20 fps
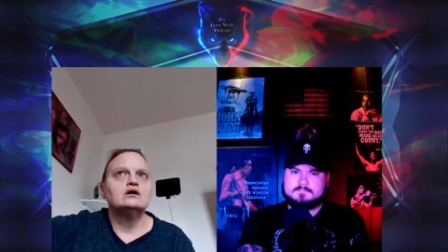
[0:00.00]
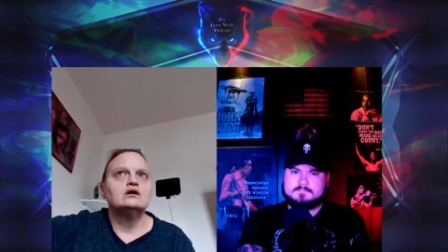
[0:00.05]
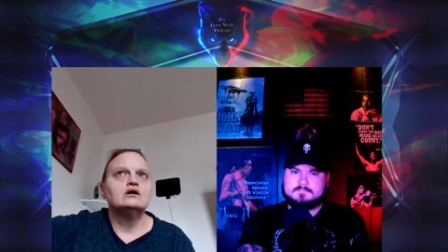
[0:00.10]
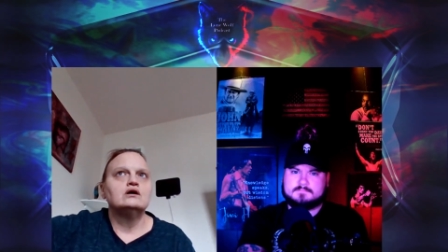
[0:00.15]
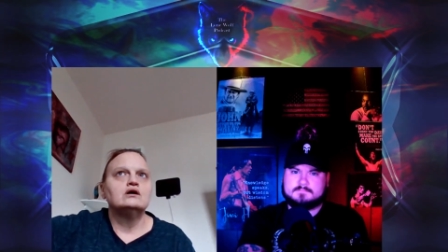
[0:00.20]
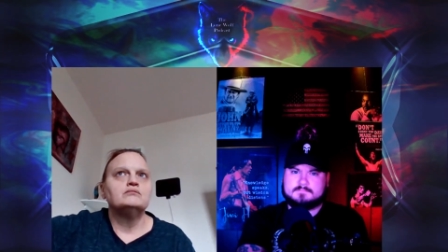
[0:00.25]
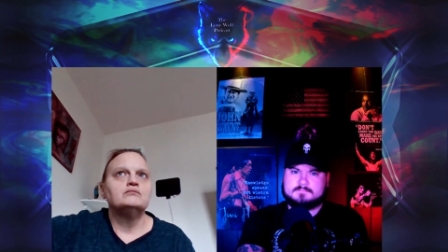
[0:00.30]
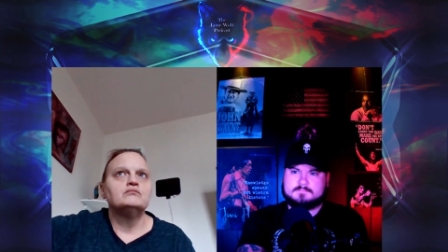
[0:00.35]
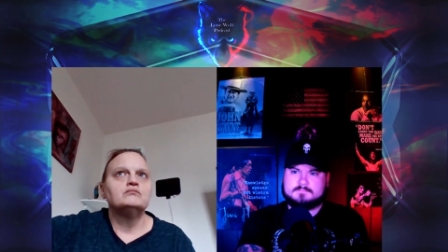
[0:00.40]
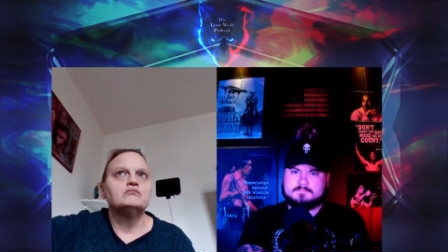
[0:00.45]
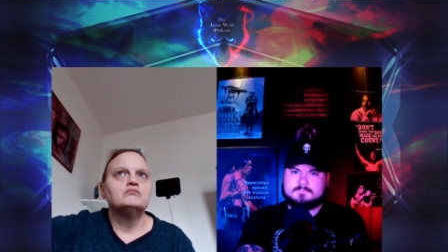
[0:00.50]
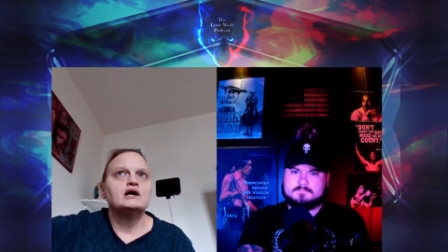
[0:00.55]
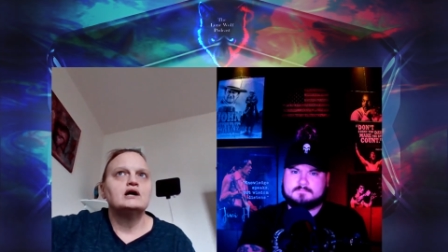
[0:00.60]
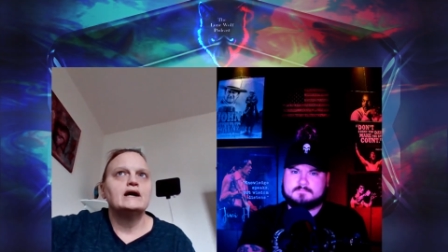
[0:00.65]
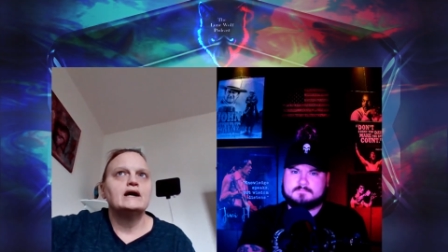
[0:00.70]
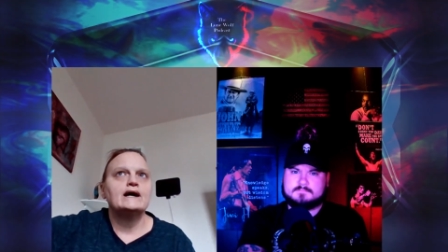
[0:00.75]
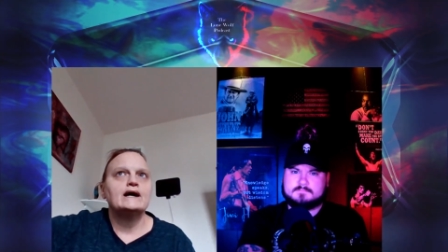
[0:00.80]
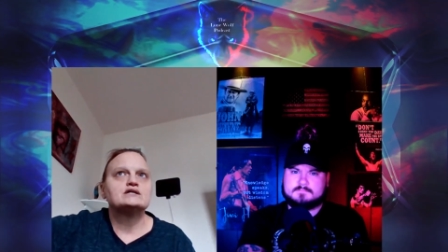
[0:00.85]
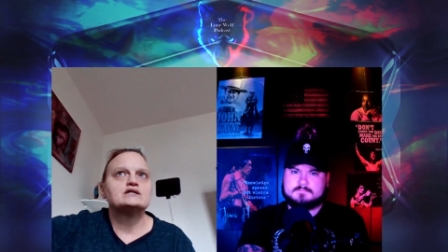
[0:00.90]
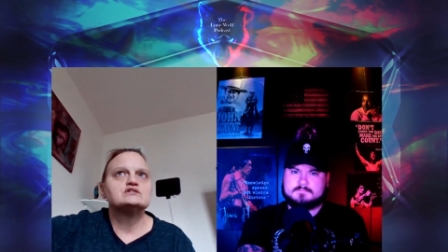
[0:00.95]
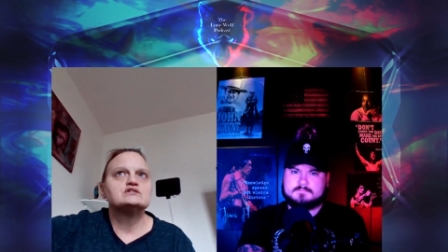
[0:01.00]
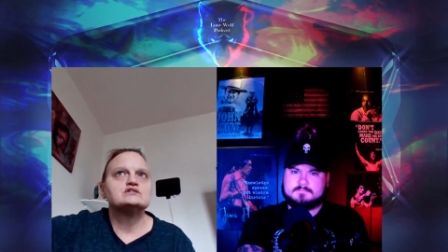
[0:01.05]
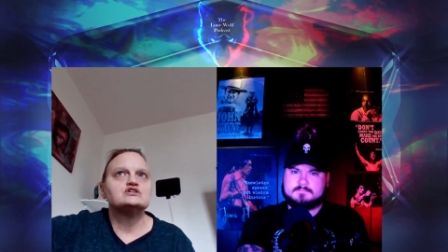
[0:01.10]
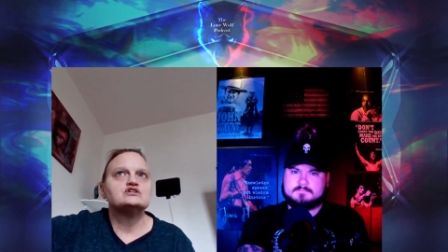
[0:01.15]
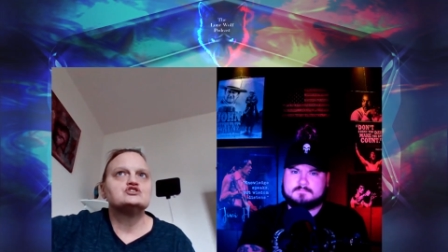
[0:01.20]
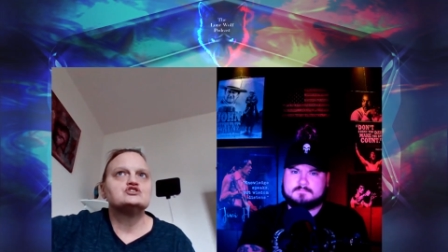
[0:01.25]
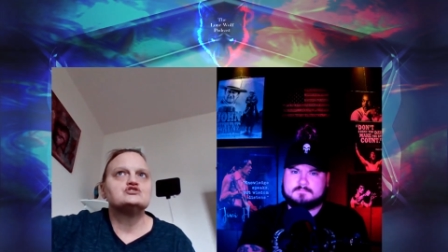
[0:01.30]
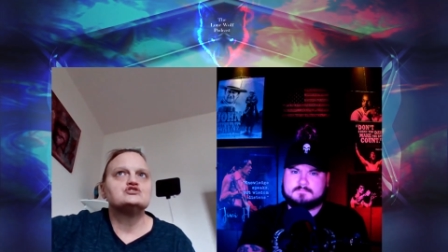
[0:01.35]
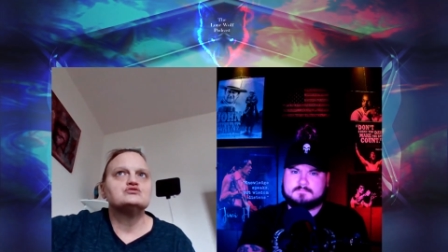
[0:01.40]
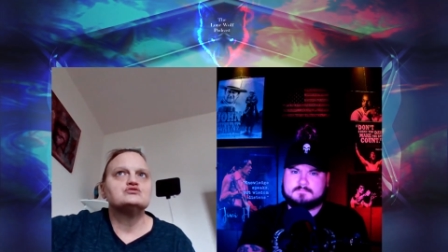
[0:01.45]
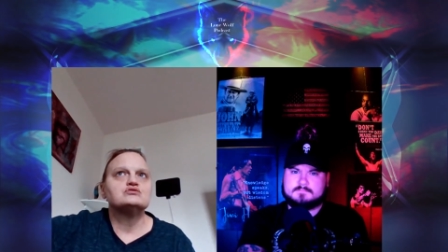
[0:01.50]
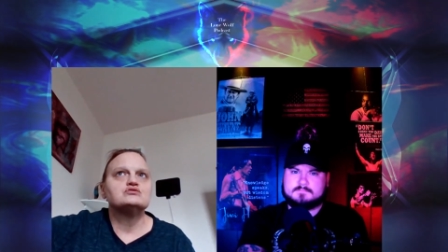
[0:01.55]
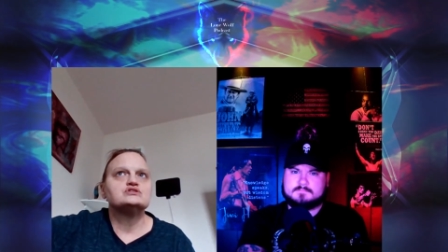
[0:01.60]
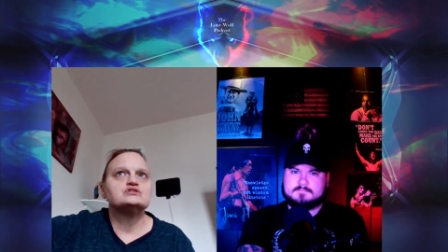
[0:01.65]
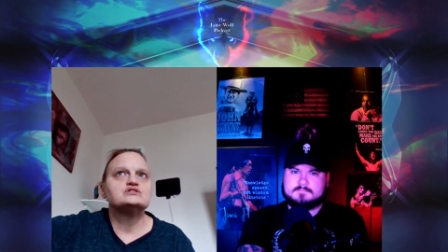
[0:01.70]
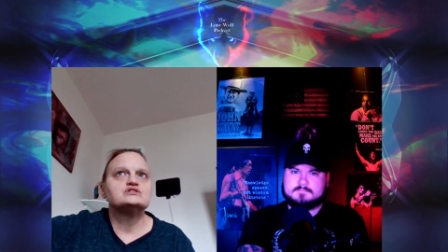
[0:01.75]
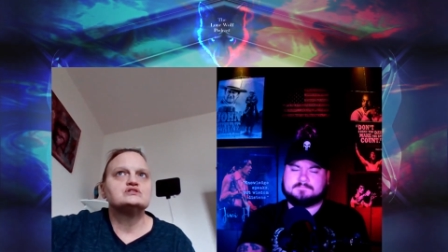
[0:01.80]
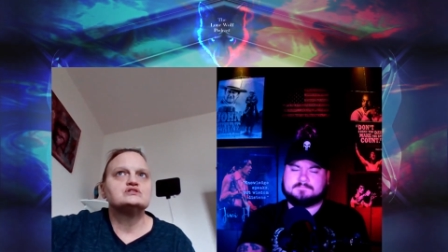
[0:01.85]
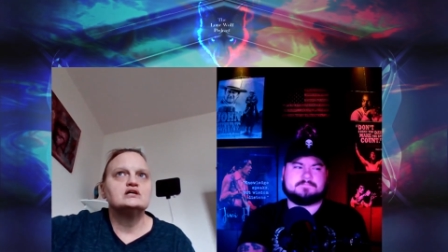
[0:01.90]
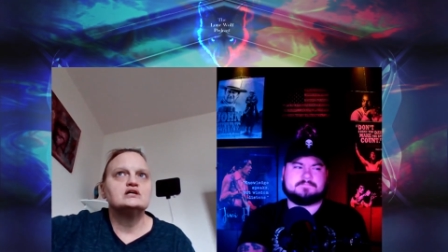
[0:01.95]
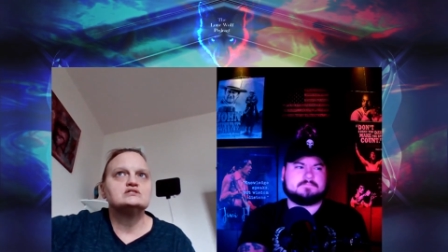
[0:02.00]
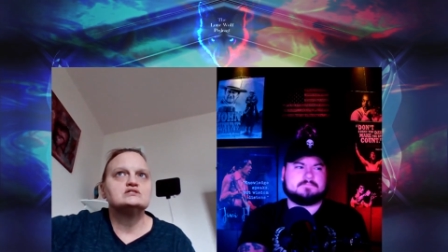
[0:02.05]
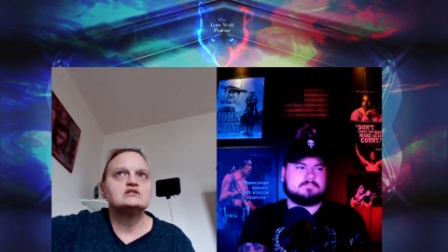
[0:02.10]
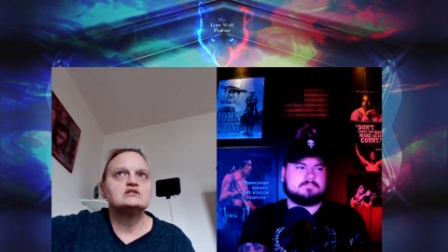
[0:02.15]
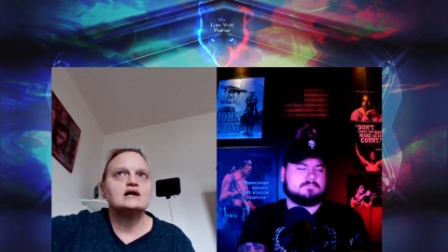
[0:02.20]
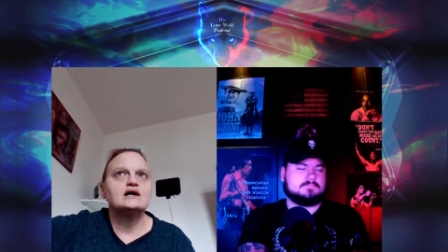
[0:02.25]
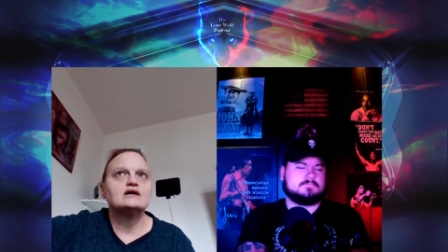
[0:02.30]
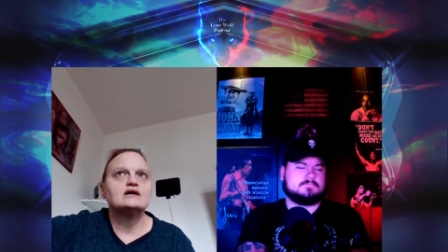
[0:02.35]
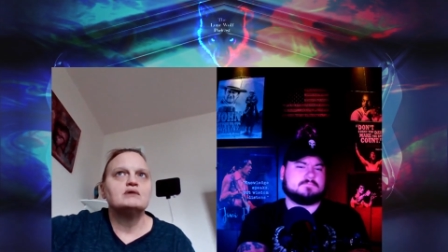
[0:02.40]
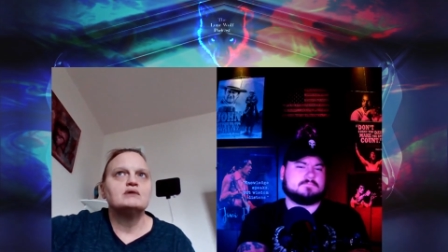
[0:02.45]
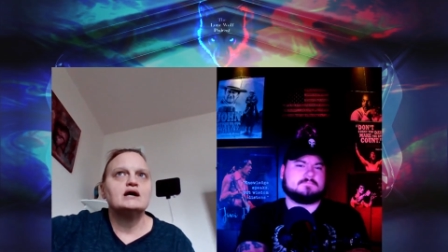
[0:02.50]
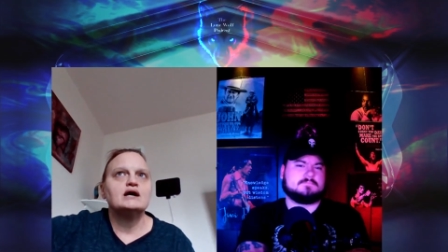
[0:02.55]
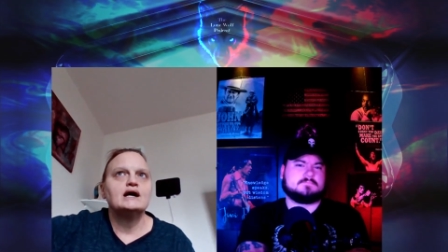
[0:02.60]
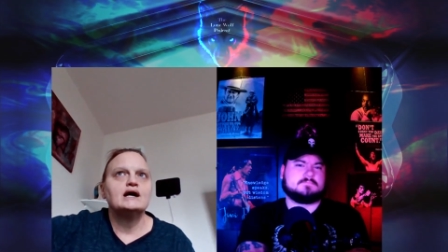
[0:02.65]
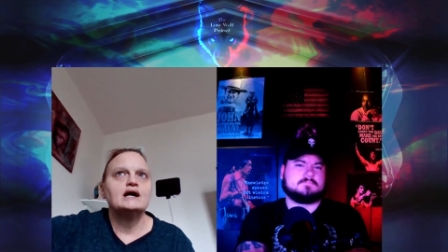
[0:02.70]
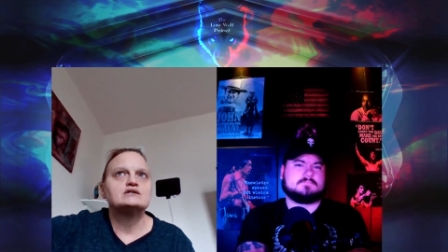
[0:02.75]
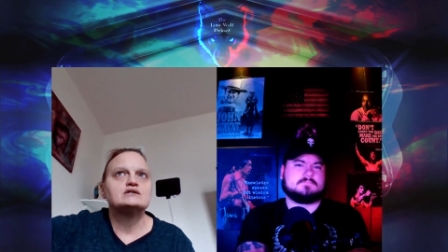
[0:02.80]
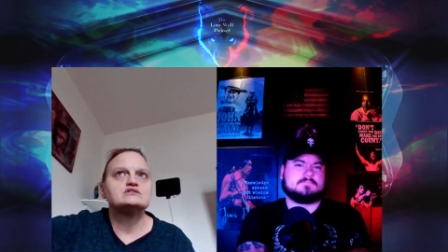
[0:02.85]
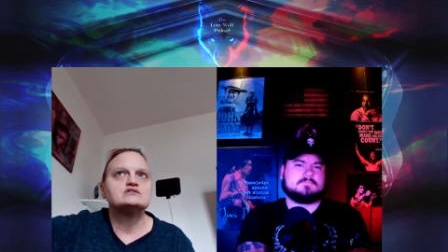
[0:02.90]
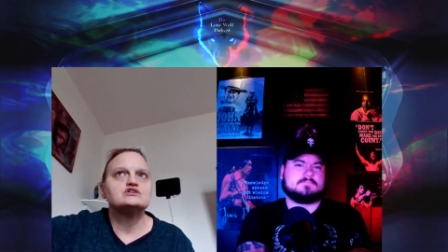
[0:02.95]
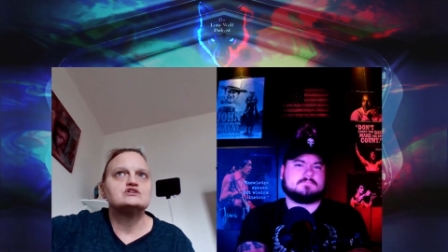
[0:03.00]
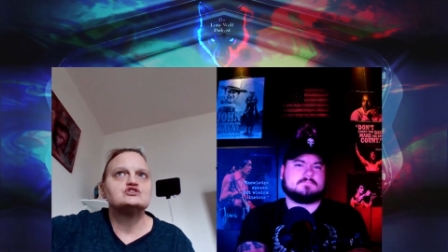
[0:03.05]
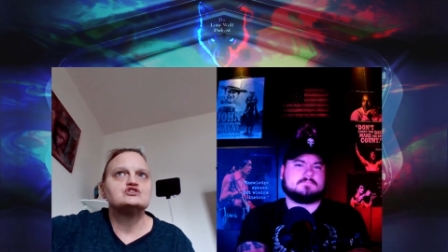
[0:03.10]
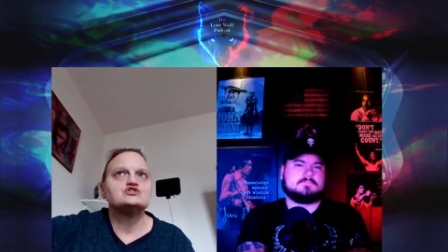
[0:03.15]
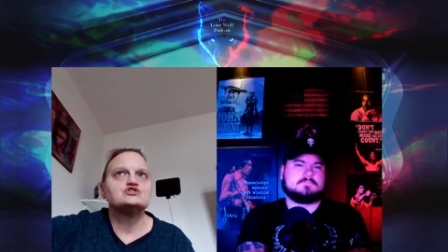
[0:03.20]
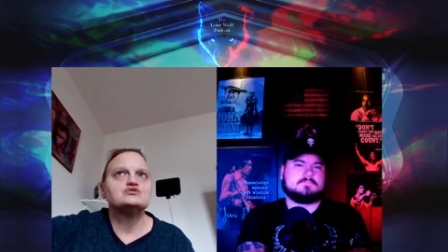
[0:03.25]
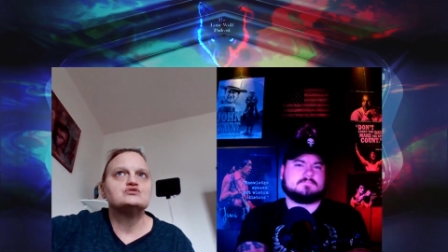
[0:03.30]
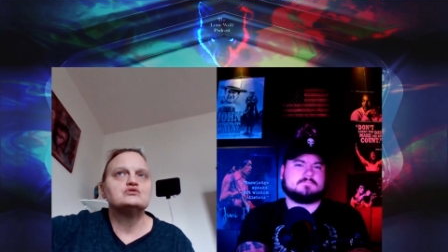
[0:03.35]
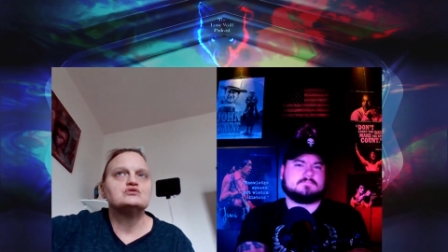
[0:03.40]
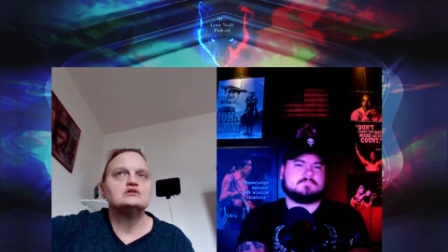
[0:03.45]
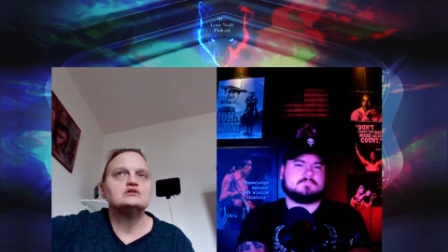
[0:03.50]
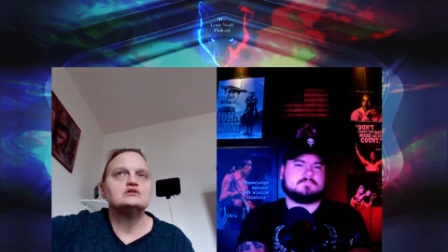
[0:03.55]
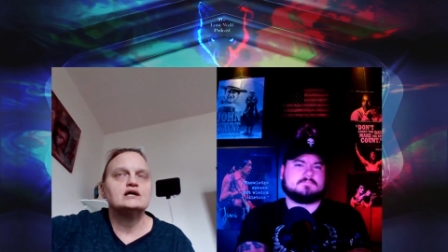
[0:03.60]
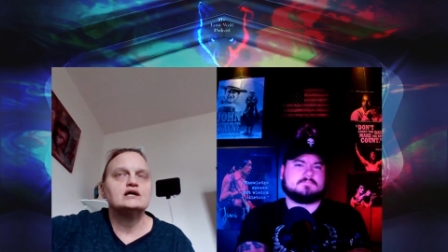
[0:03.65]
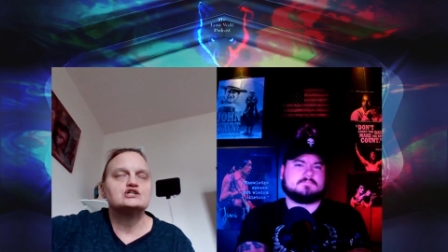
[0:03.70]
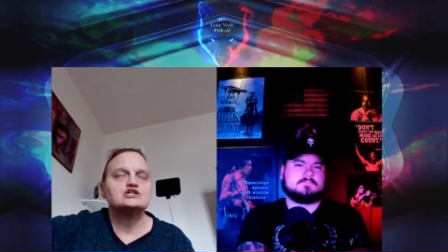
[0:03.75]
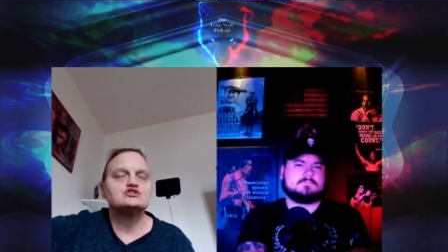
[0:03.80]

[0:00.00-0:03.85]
my access to the state Slack, my access to the